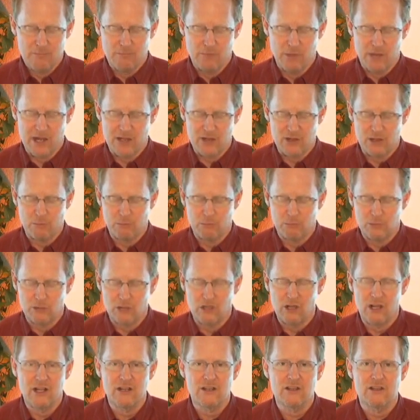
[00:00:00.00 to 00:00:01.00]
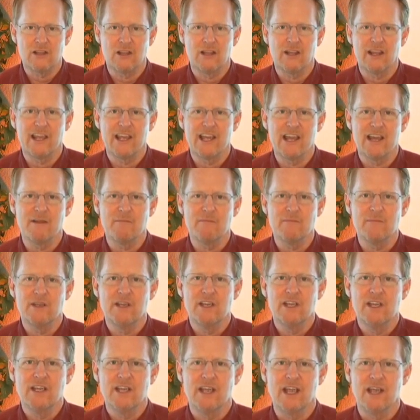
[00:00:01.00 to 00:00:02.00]
by the blood of the Lamb
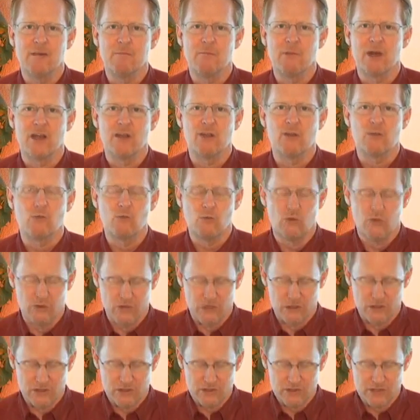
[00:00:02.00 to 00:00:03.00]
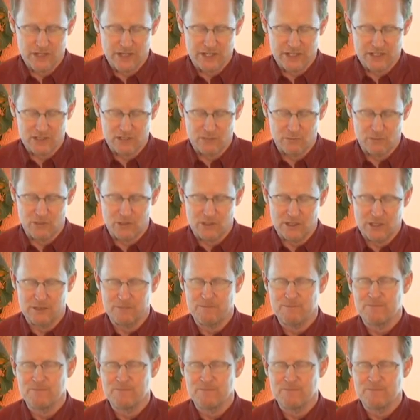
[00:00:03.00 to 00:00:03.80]
and by the word of their testimony.